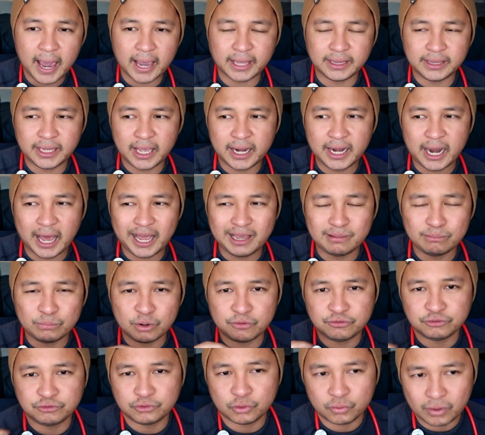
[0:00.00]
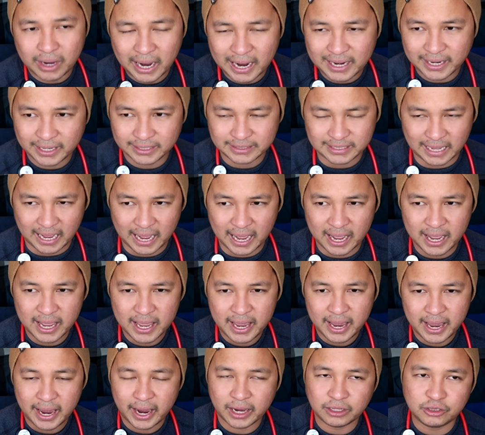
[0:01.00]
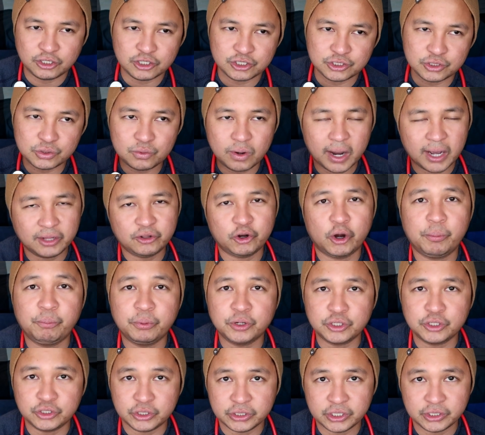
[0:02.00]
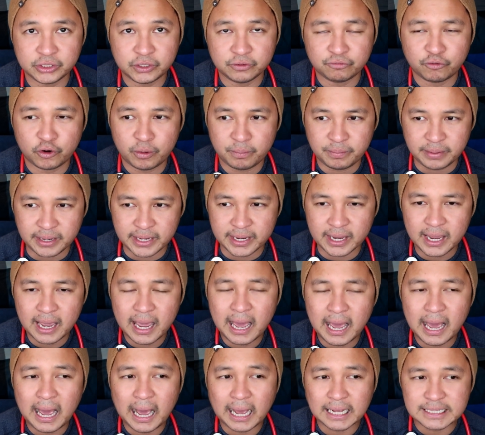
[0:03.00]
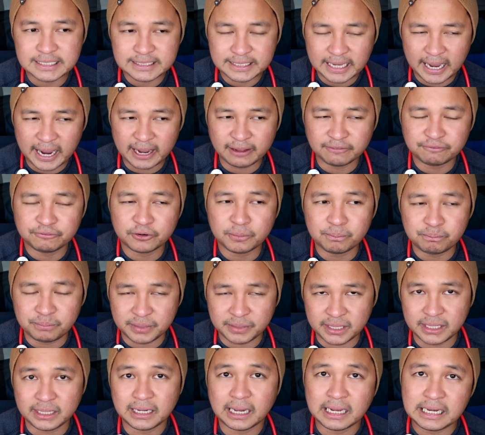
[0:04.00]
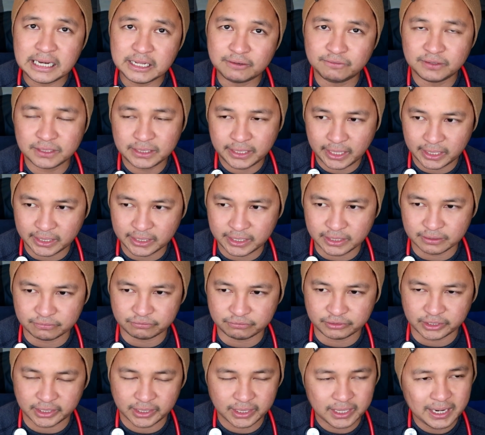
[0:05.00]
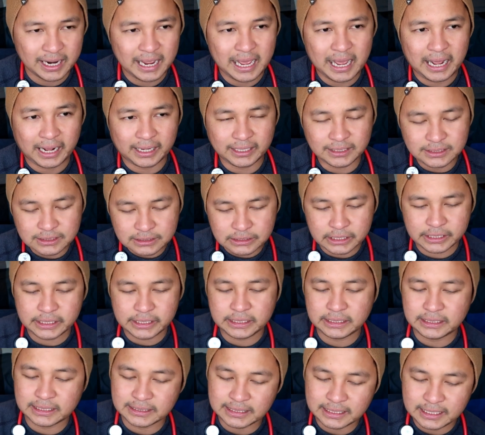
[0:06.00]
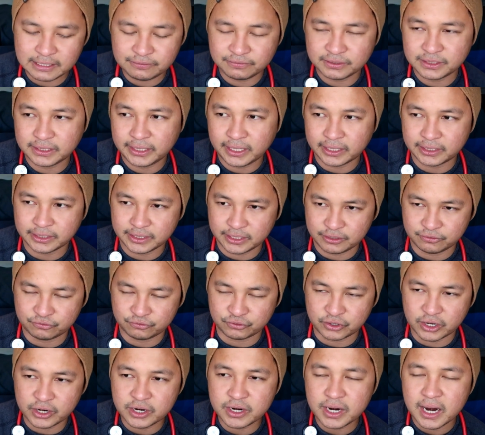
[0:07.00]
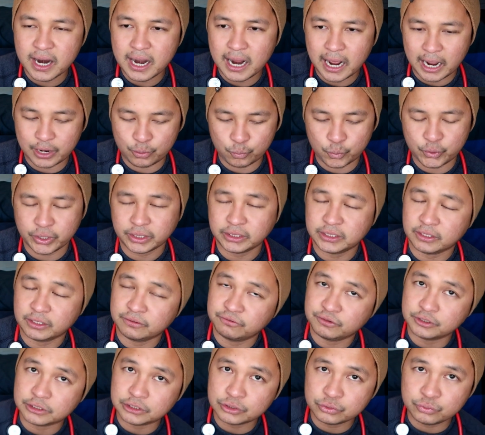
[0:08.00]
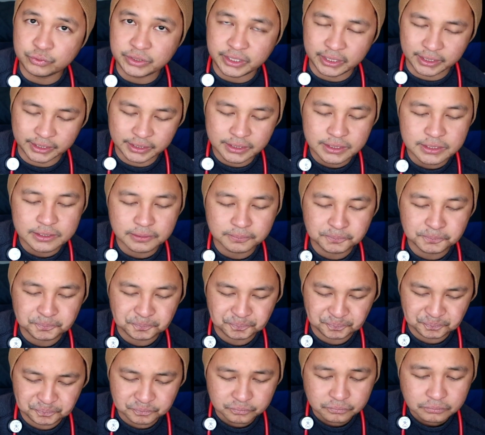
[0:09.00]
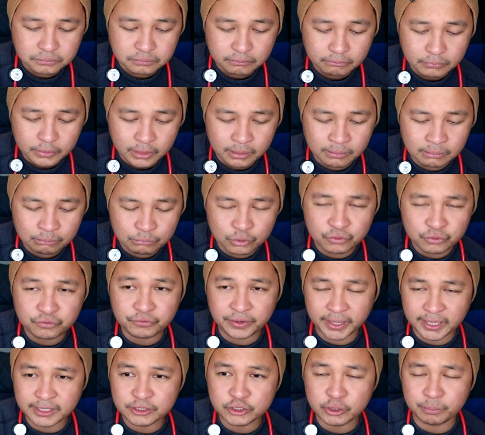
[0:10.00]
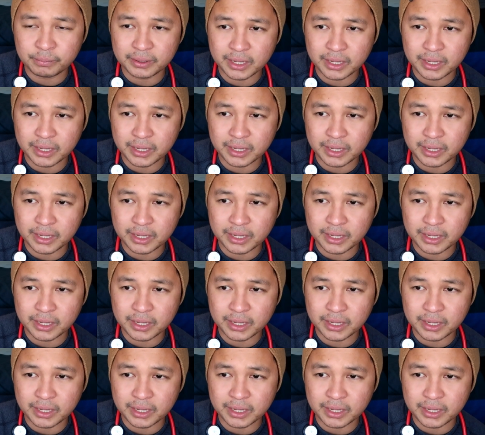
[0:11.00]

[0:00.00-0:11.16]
and then I moved to Canada. And there's no other opportunity for me aside from being a live-in caregiver. I started as a live-in caregiver. I worked there for 2 years. Moved in to